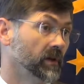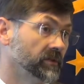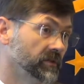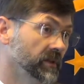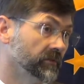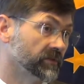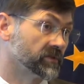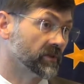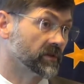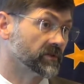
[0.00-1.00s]
to the
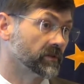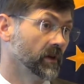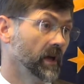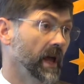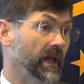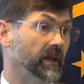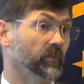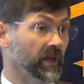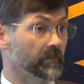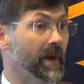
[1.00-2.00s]
infrastructure and that
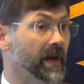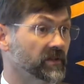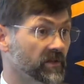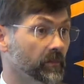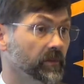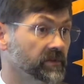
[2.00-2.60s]
we can manage them